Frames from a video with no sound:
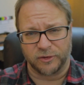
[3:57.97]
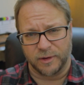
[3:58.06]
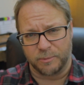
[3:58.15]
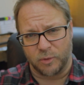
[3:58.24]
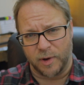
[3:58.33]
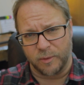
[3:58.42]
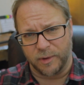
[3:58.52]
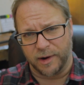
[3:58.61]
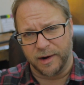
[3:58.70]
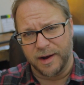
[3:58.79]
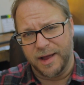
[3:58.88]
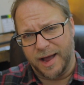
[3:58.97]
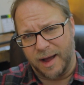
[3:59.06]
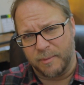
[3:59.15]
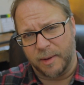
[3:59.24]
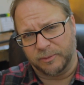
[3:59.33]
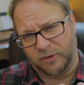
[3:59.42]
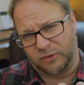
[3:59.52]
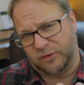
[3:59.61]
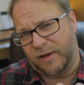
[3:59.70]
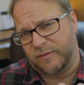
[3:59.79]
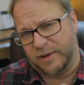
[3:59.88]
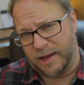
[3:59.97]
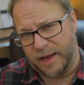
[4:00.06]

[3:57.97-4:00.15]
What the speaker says: to the point where I'm up to 7